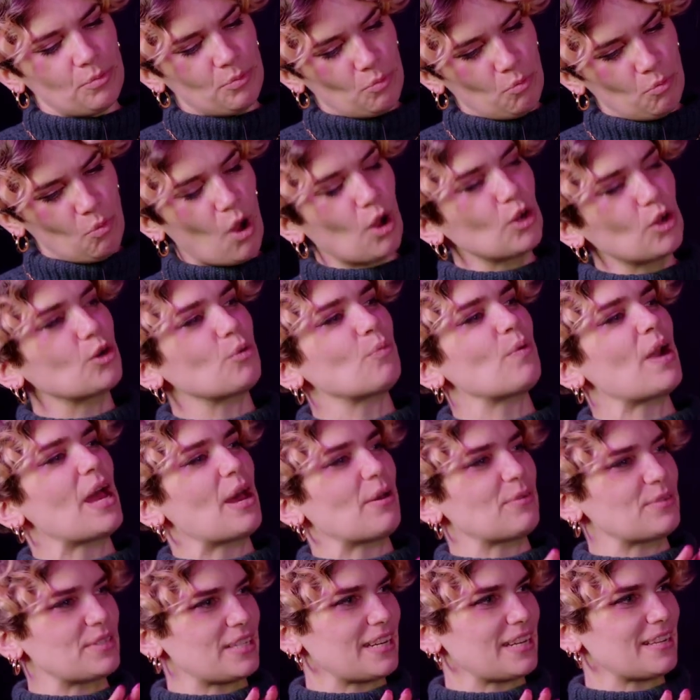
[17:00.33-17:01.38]
walk
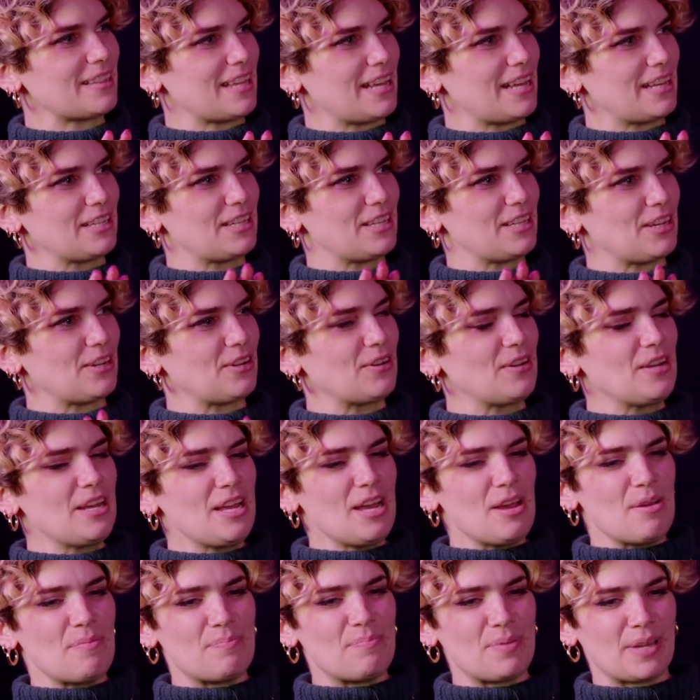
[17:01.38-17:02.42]
around it. Thank you,
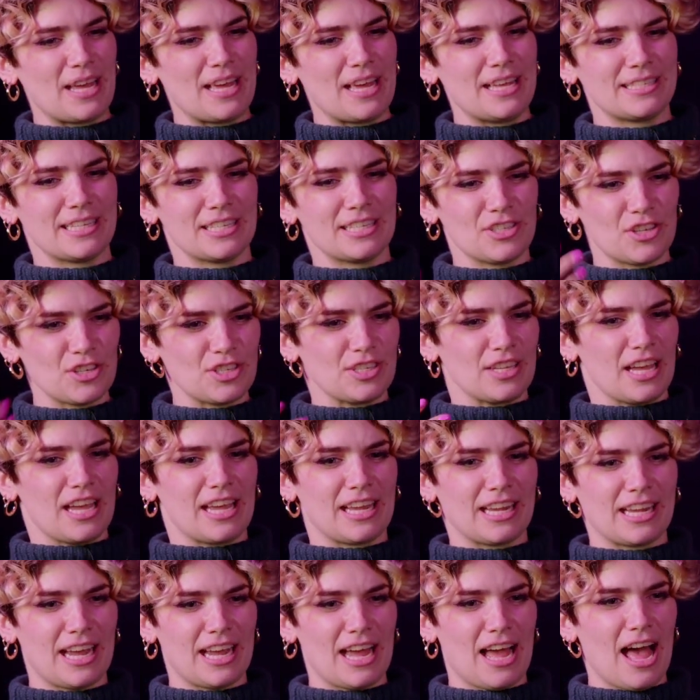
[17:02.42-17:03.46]
because it's just
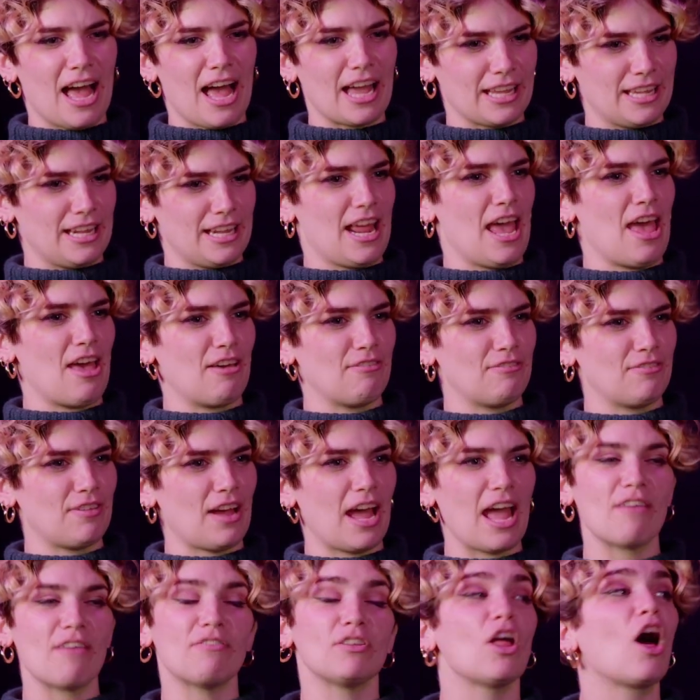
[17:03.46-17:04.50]
like I
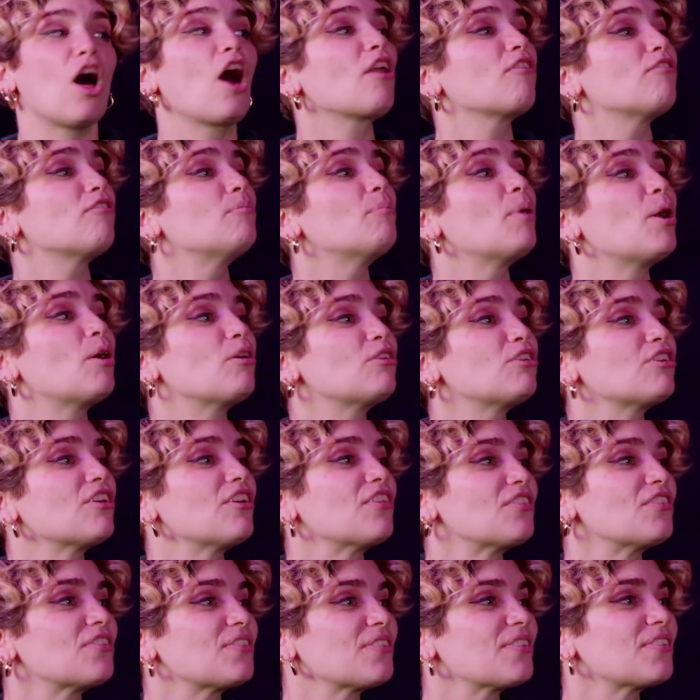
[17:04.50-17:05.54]
have a lot of
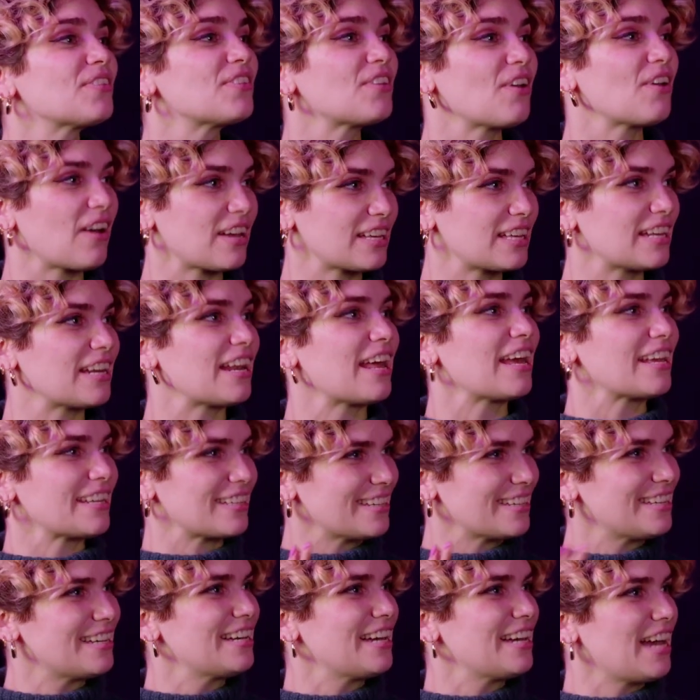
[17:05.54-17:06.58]
emotions, so I
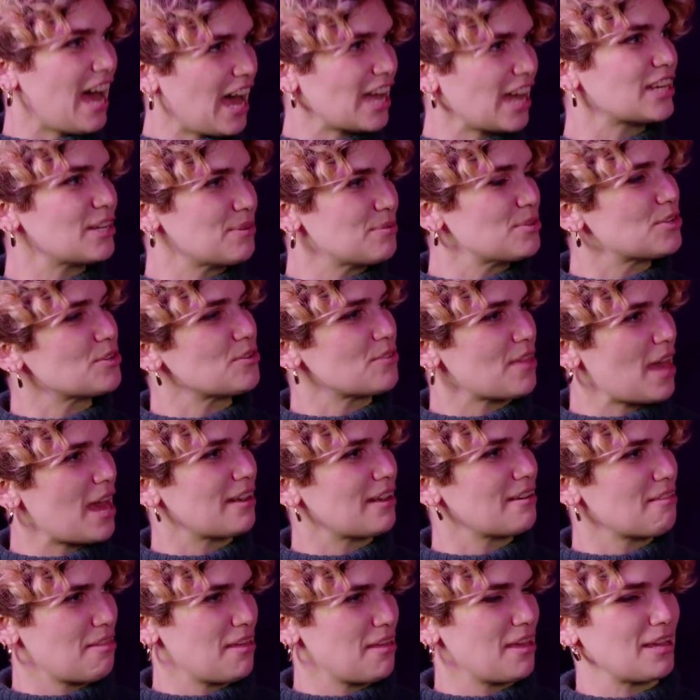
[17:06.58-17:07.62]
can do
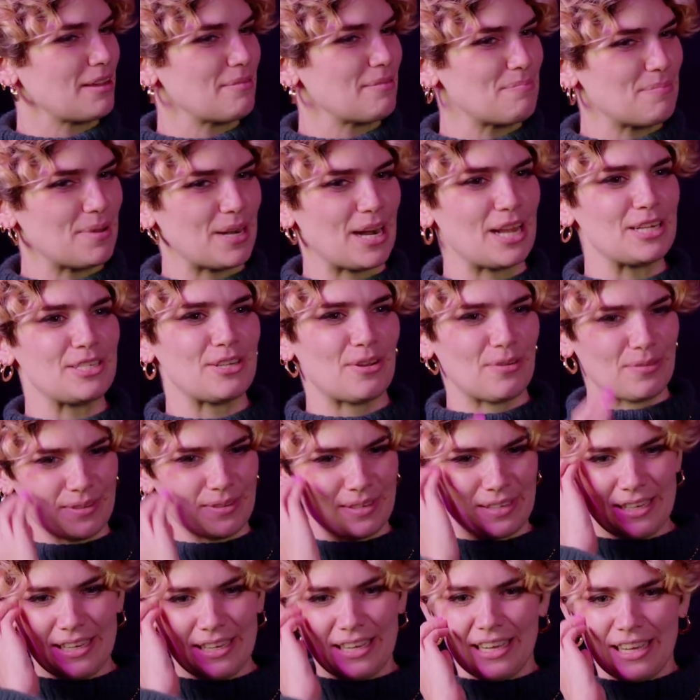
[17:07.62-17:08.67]
that thing, but I don't
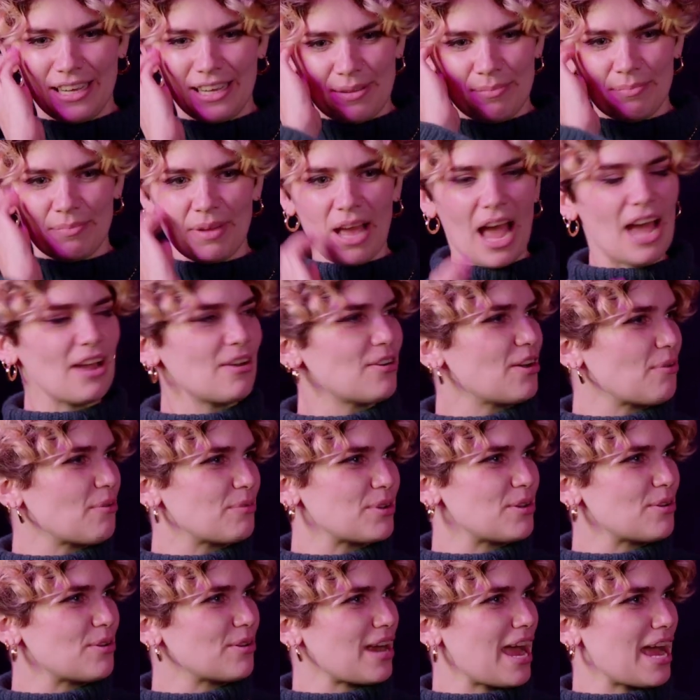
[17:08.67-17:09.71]
know. When you
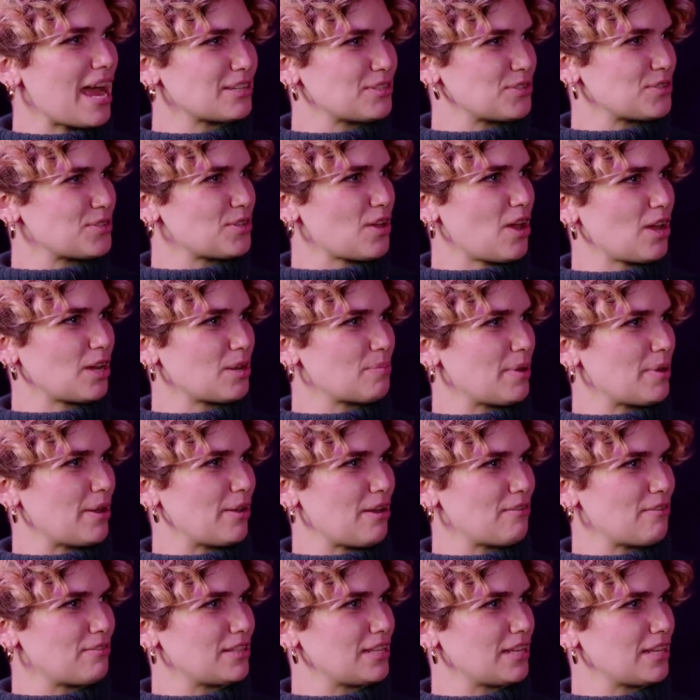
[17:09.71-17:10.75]
hear actors talk about
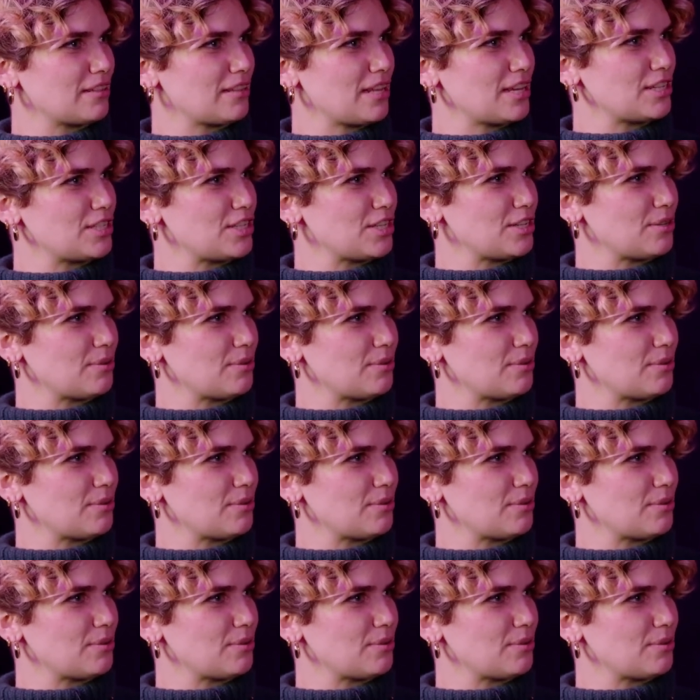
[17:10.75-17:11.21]
everything they do,